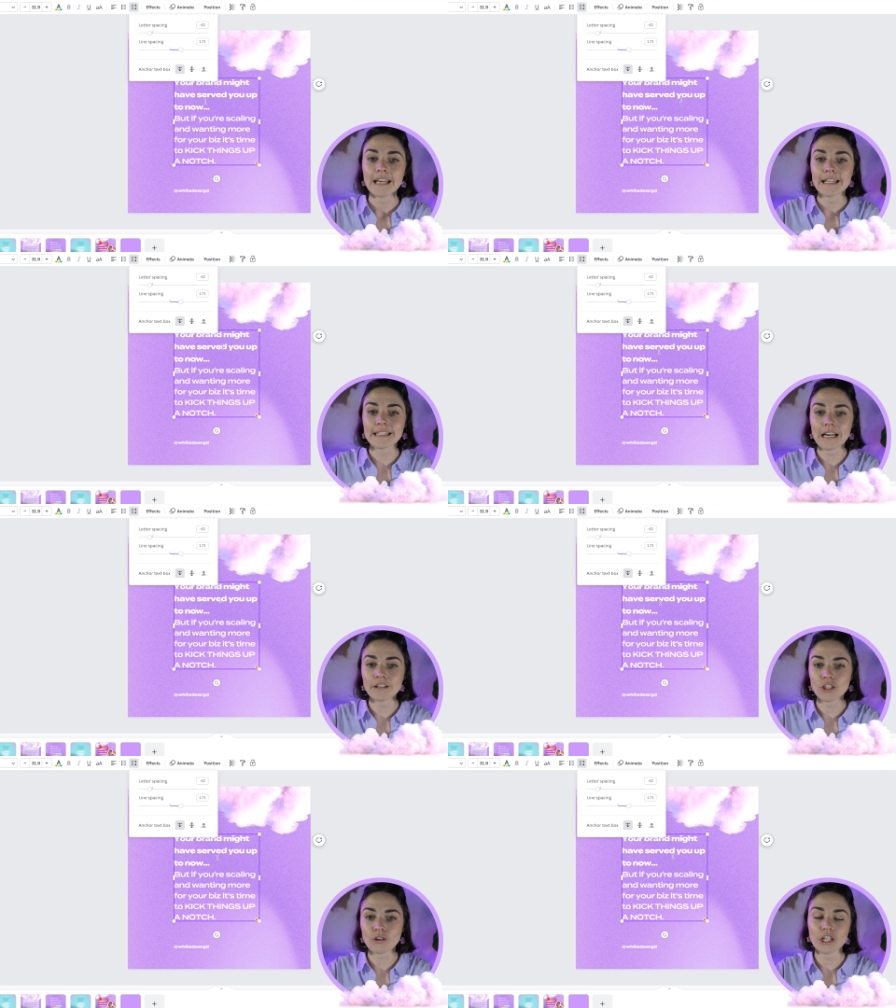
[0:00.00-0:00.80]
It's now
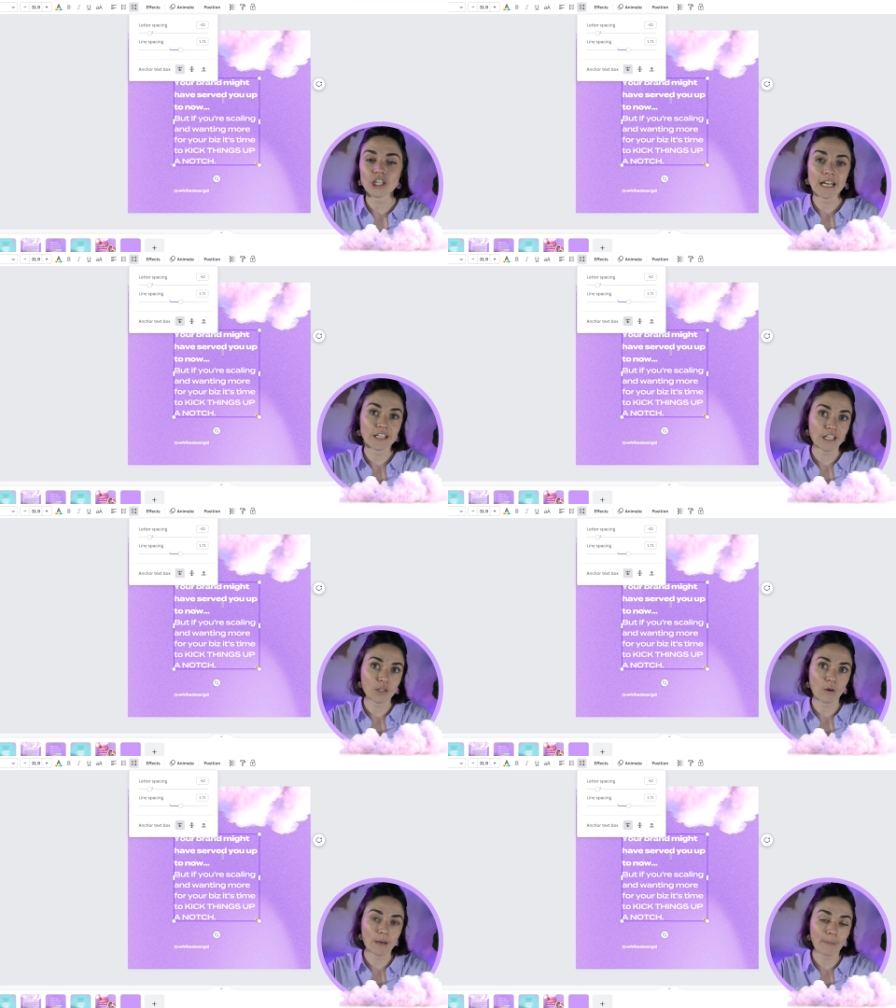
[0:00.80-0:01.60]
just trying to change
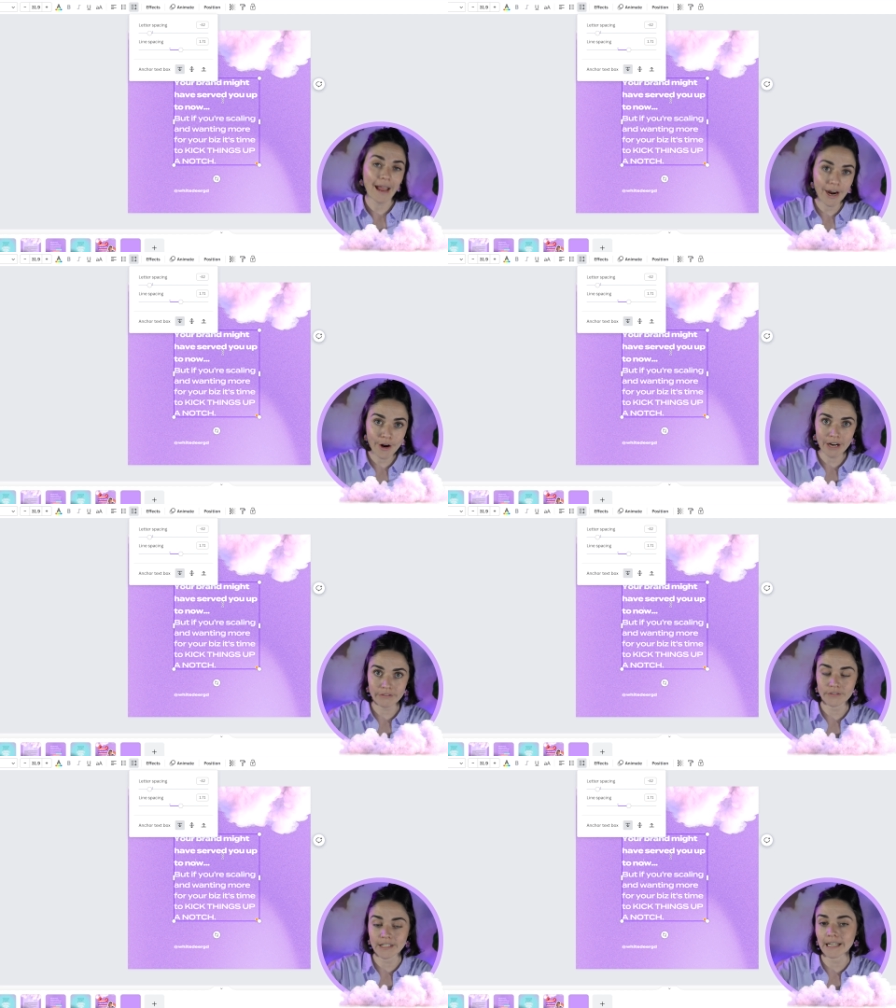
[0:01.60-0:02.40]
this one
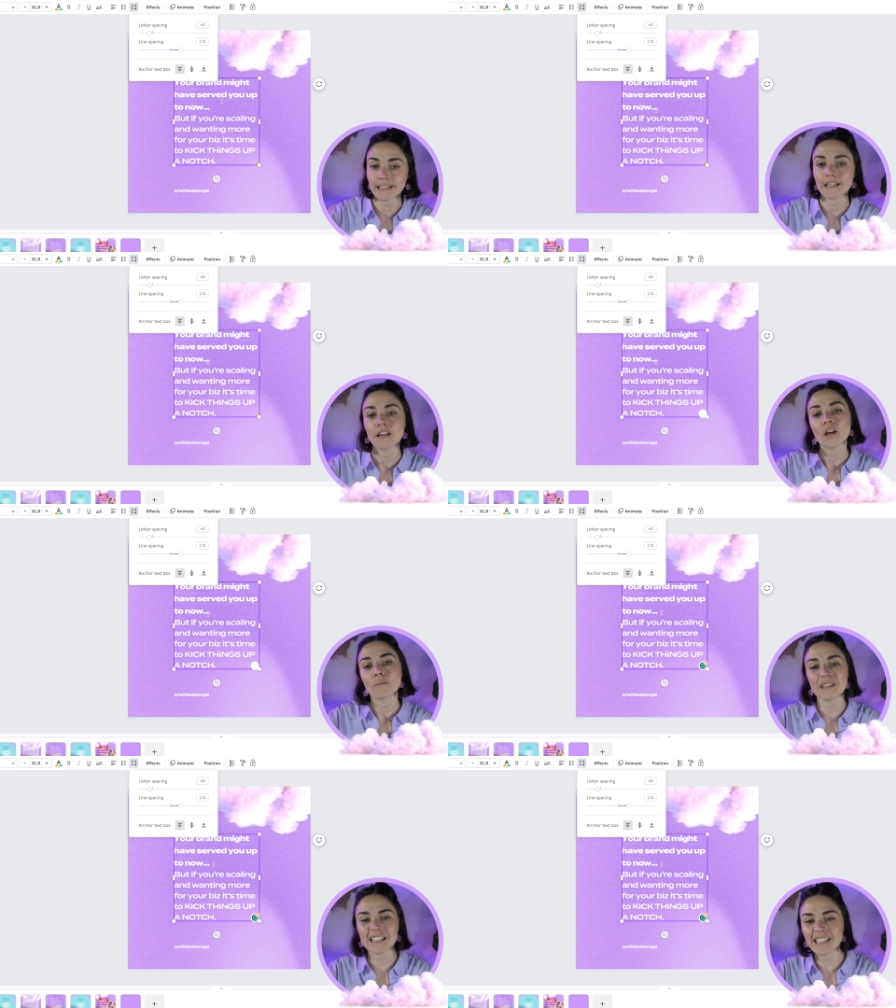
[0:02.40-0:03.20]
paragraph of text,
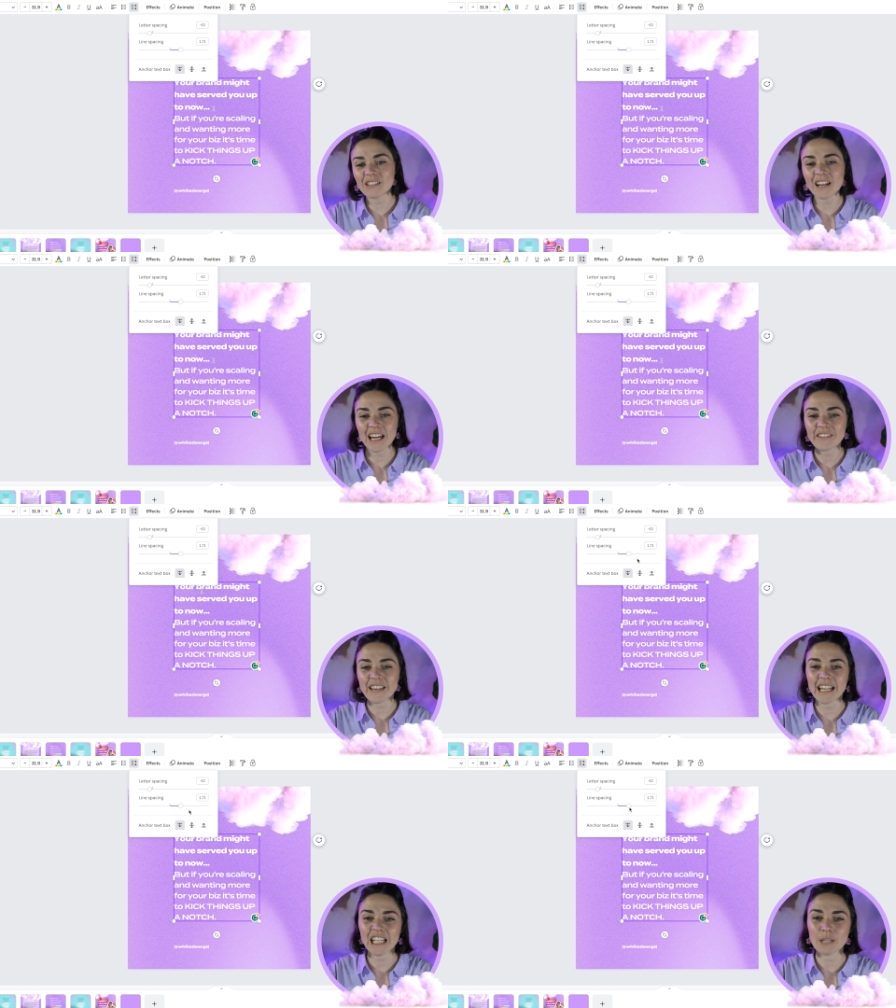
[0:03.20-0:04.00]
but still kind of
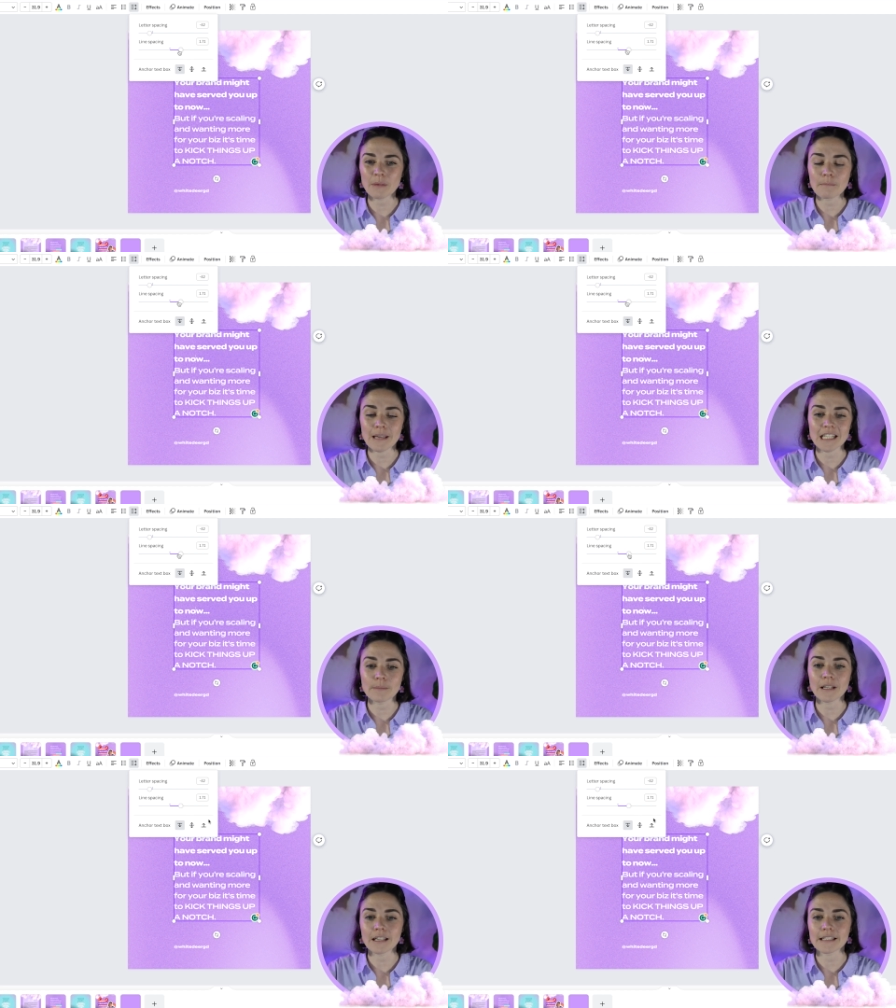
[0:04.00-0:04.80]
getting a little bit messy
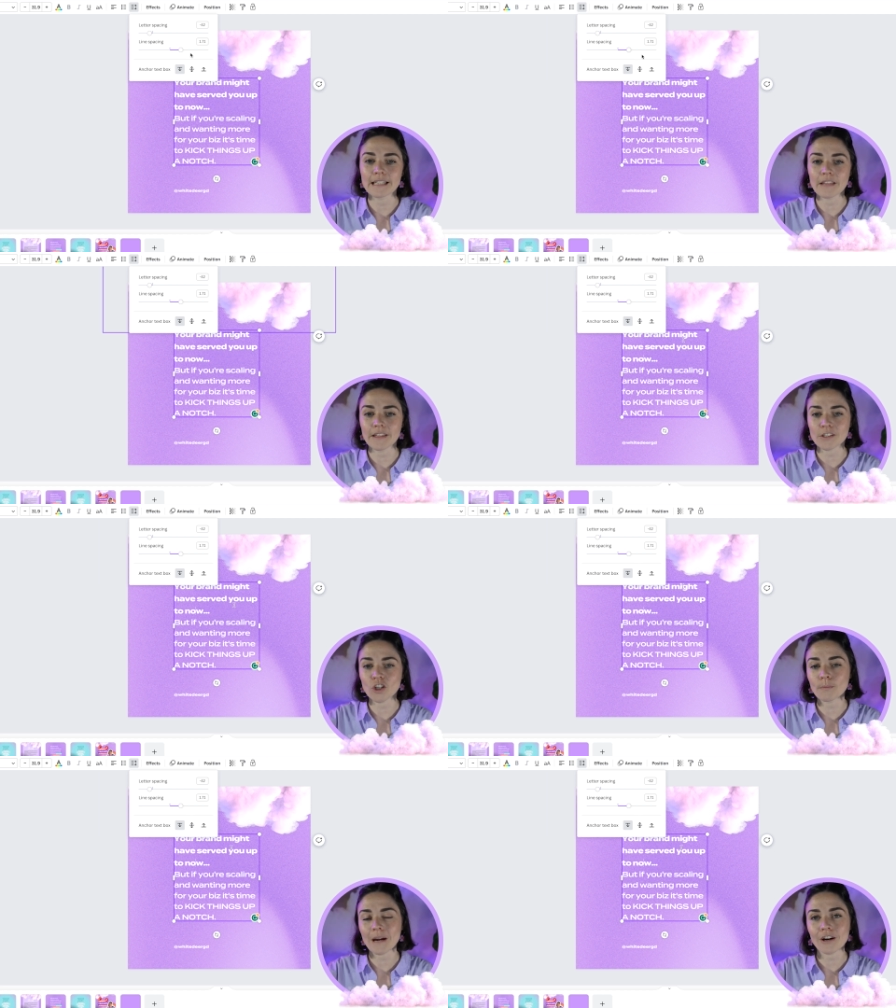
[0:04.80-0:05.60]
because now this
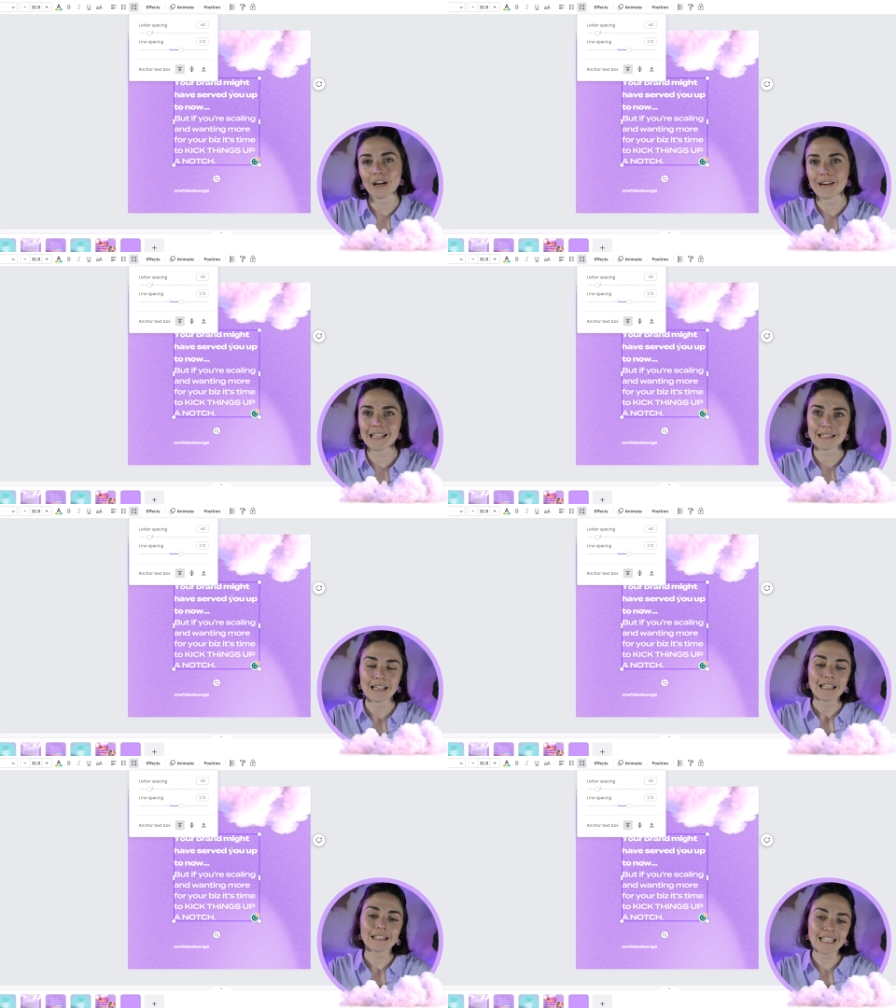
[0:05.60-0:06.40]
top paragraph has
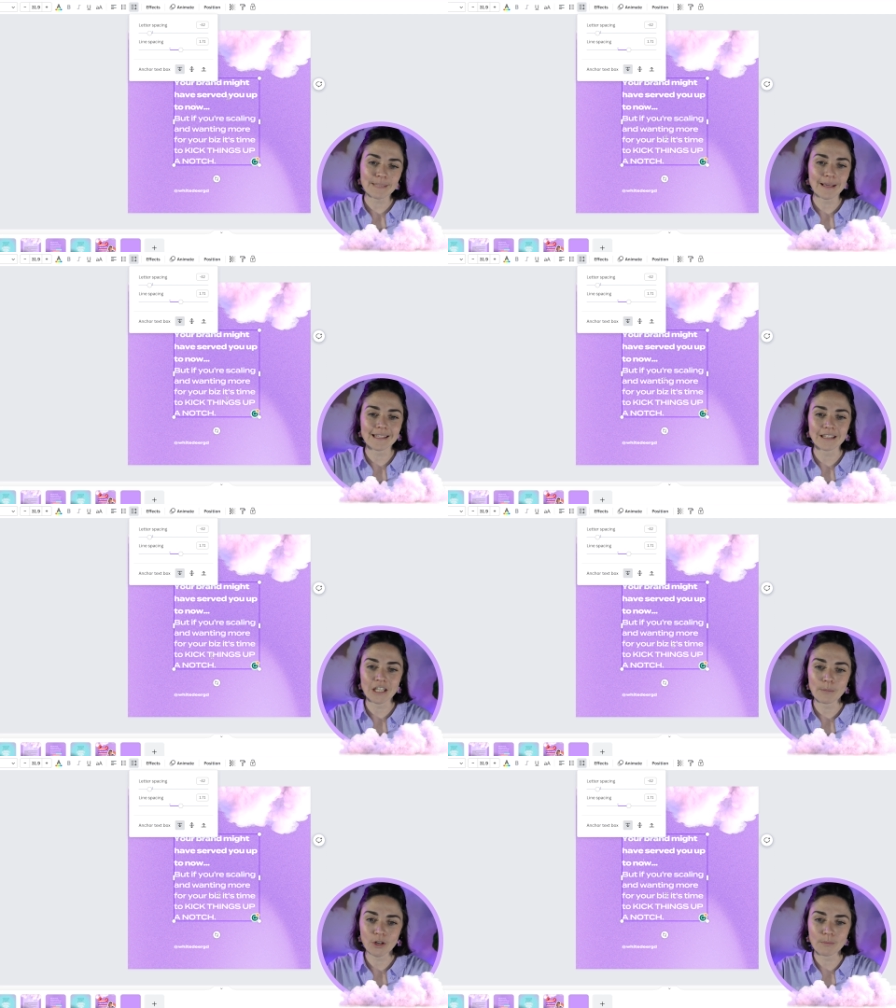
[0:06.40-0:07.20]
less spacing
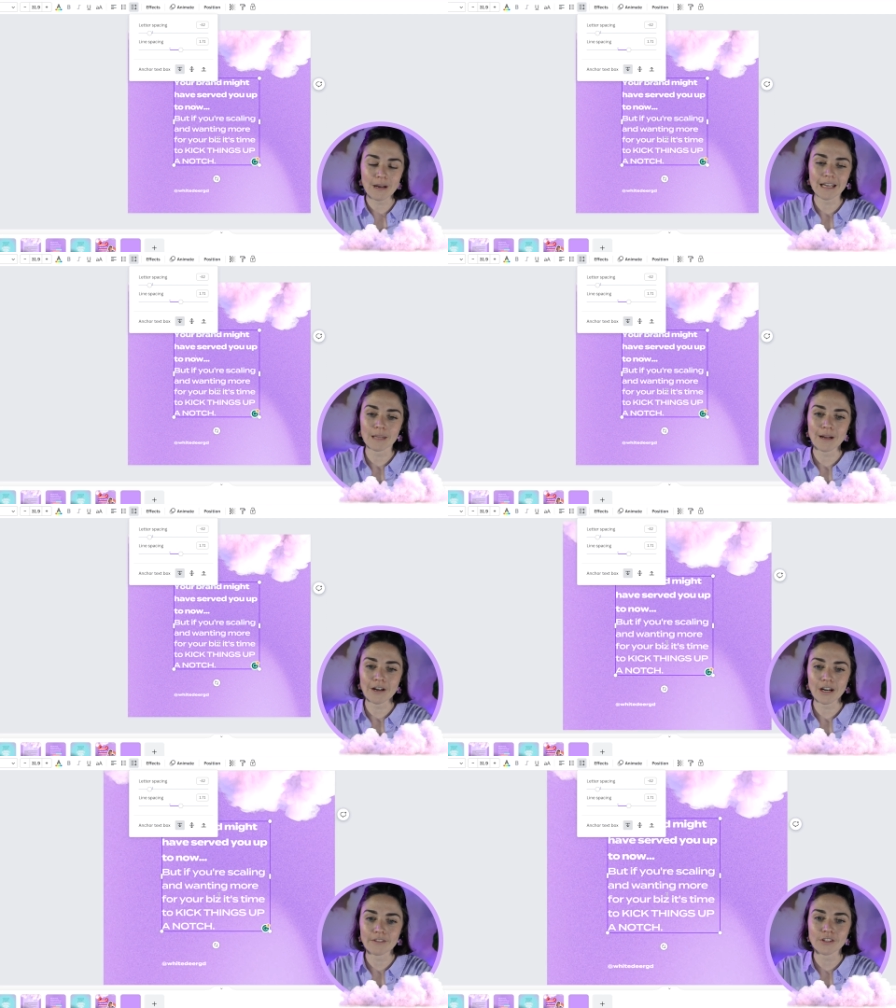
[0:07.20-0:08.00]
than the bottom part of the
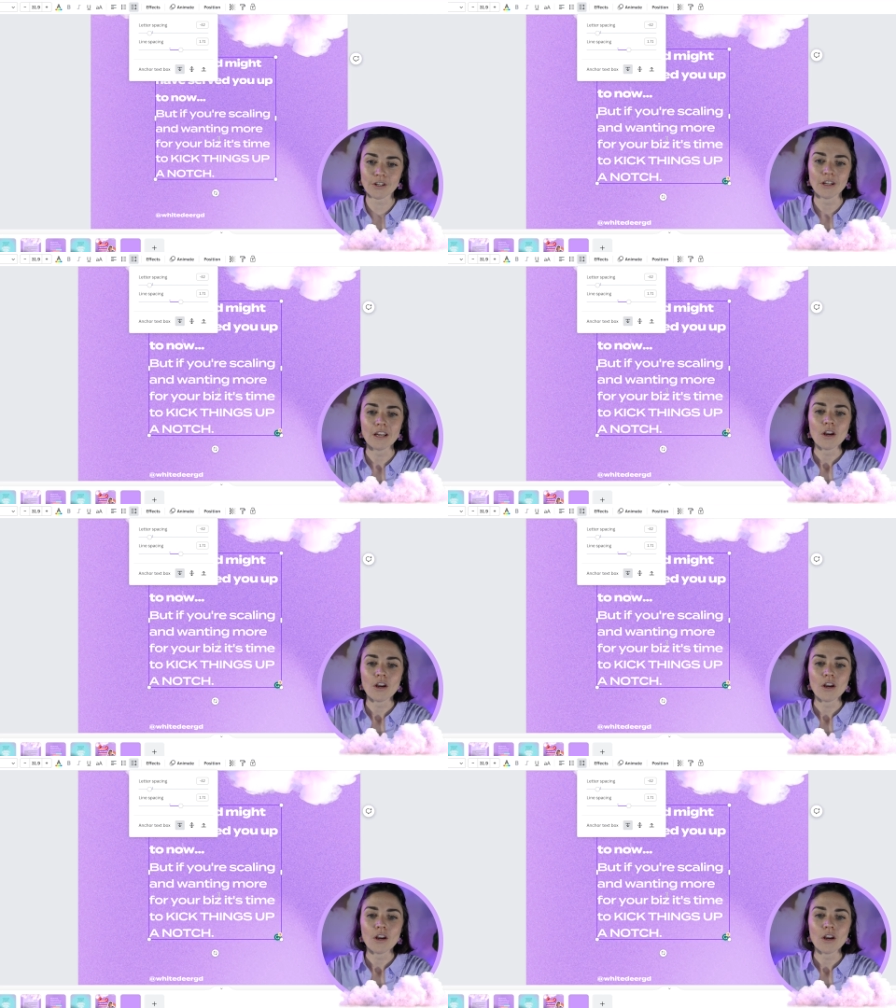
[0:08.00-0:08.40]
paragraph. So